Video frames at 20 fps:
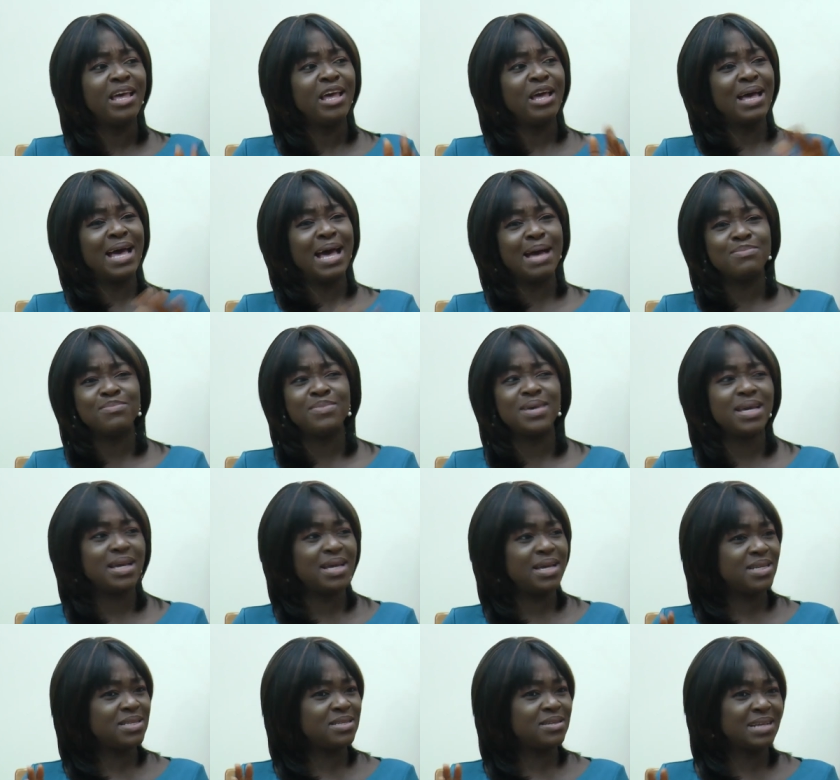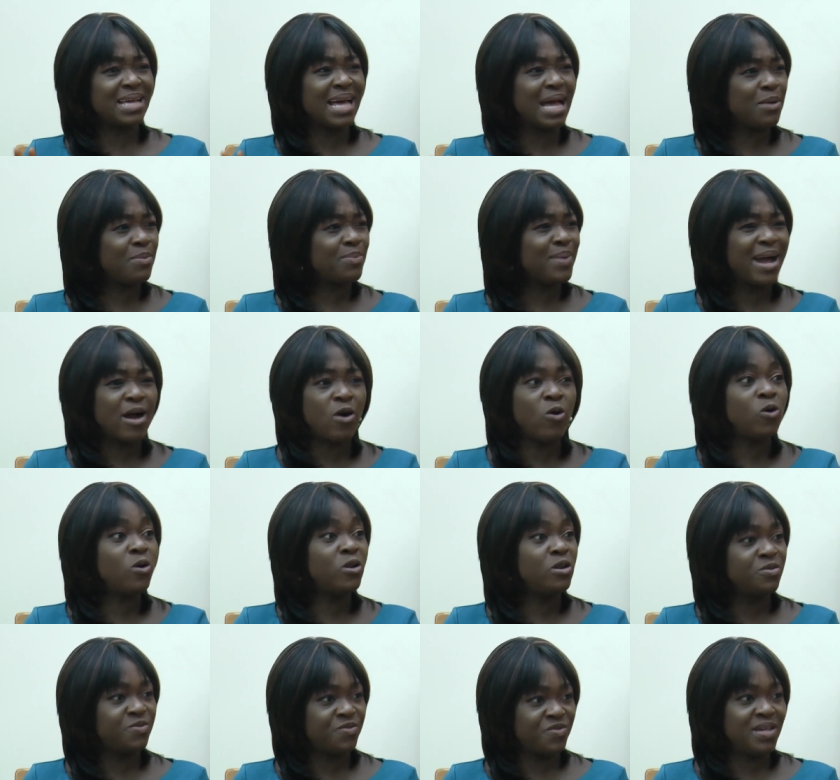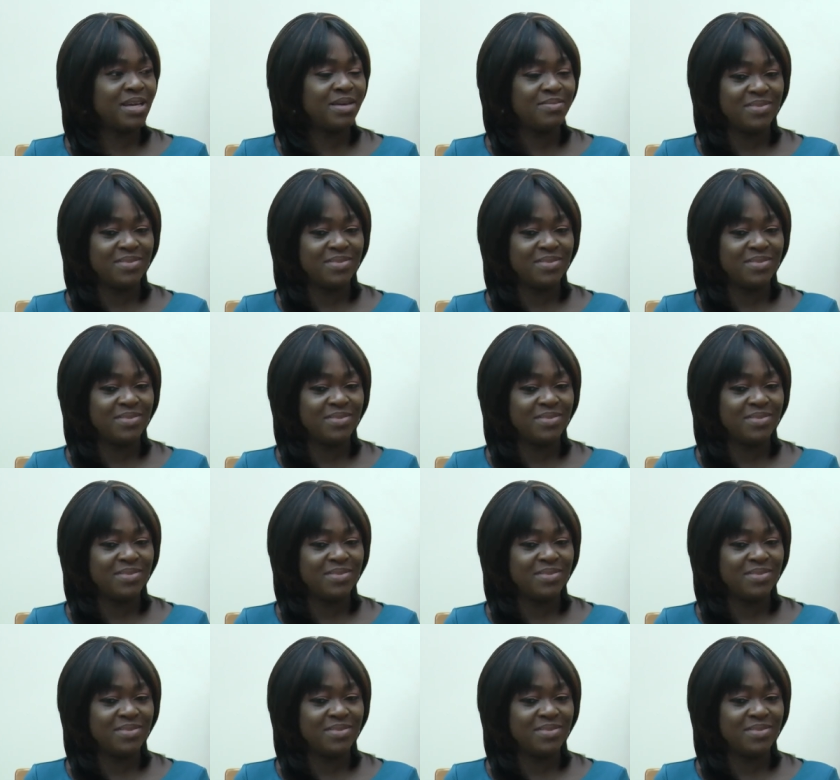Ahmed, Garba, all of them.